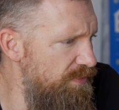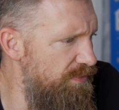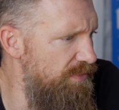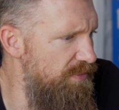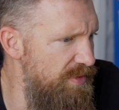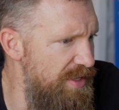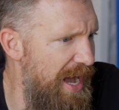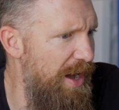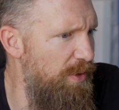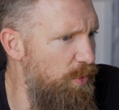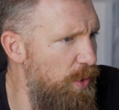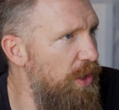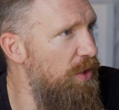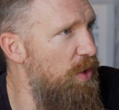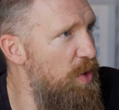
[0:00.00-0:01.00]
not
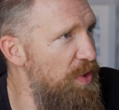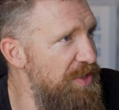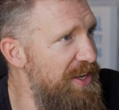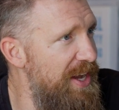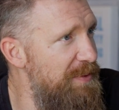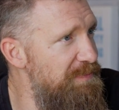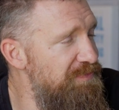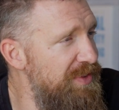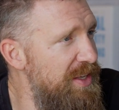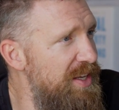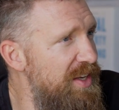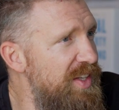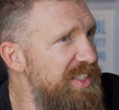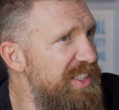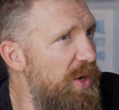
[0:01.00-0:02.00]
work all the time.
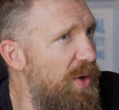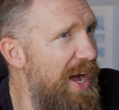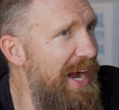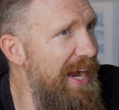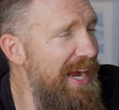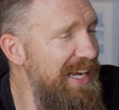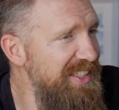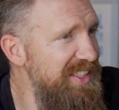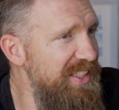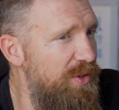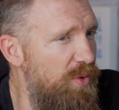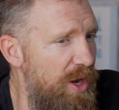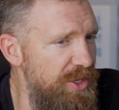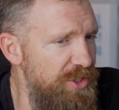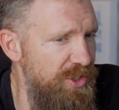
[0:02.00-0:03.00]
So I asked the
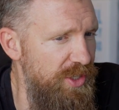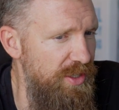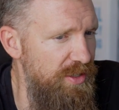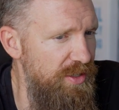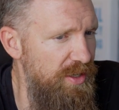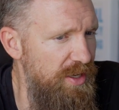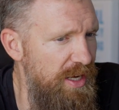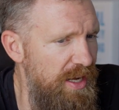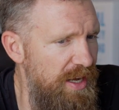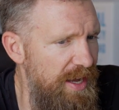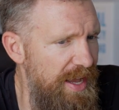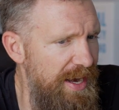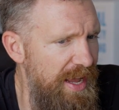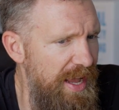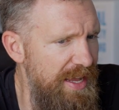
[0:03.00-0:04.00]
question,
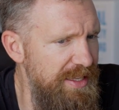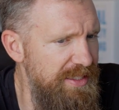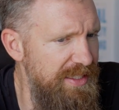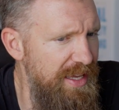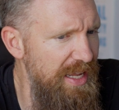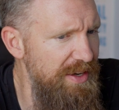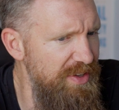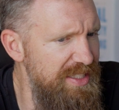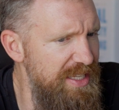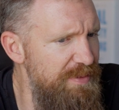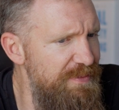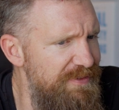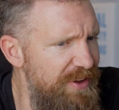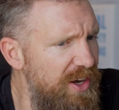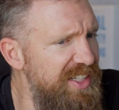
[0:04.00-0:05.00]
and it's kind of a
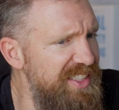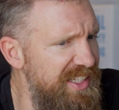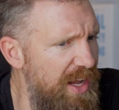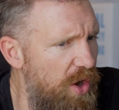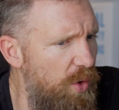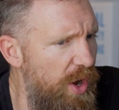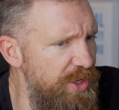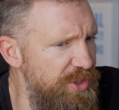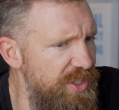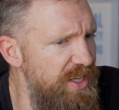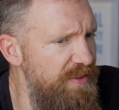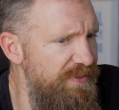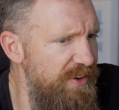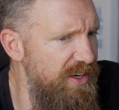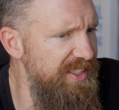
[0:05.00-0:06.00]
Tim Ferriss style question.
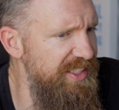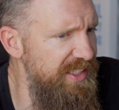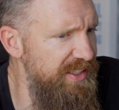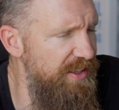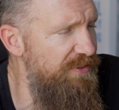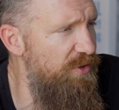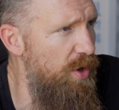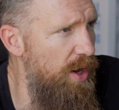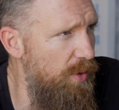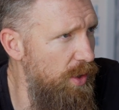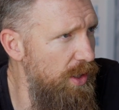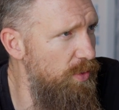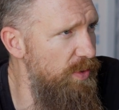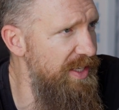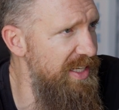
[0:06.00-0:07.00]
Tim Ferriss says in the 4 Hour
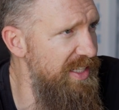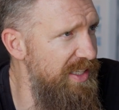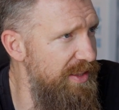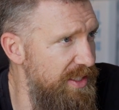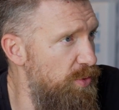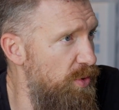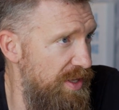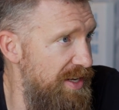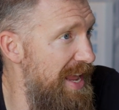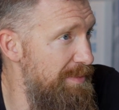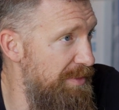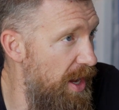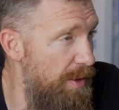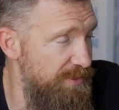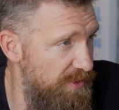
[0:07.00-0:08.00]
Work Week, and this is where the
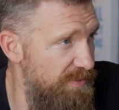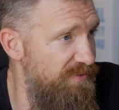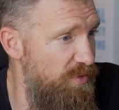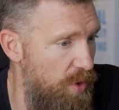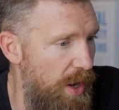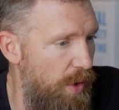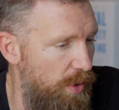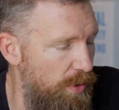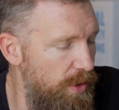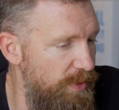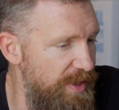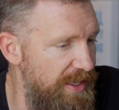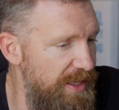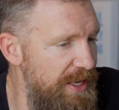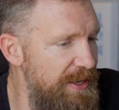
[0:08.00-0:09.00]
name comes from, 4 Hour Work
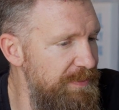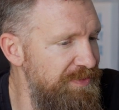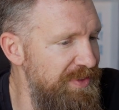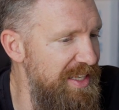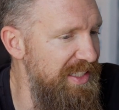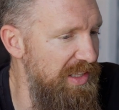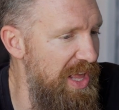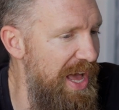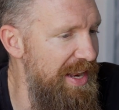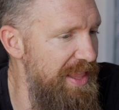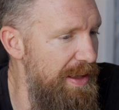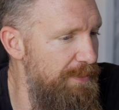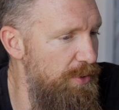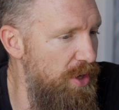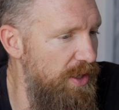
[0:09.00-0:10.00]
Week, is a line in
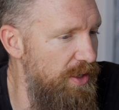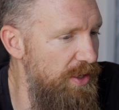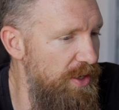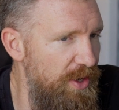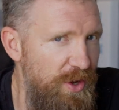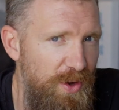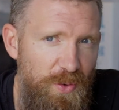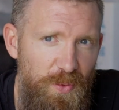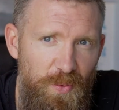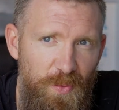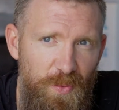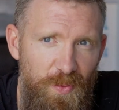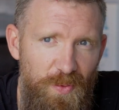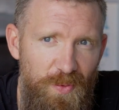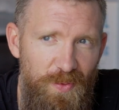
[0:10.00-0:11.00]
that book
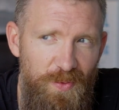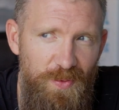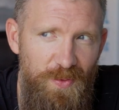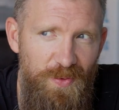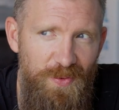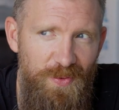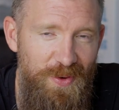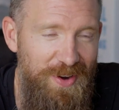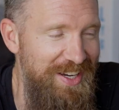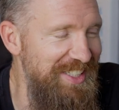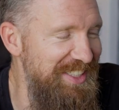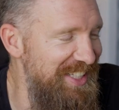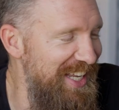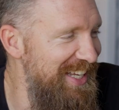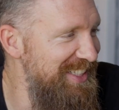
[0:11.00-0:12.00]
where he
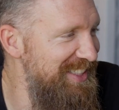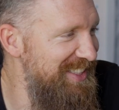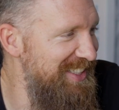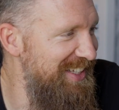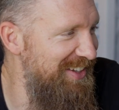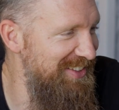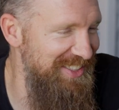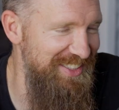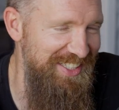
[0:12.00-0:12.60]
says, I was going